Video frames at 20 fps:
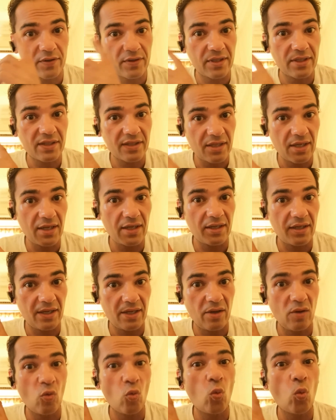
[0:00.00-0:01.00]
exactly
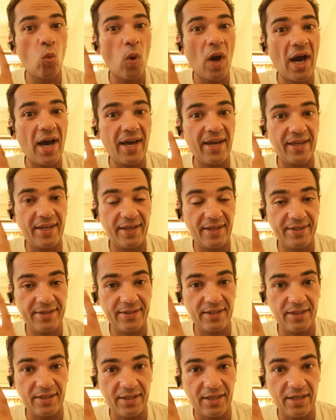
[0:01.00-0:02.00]
why
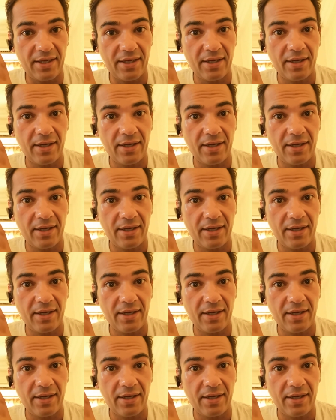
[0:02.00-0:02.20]
Italy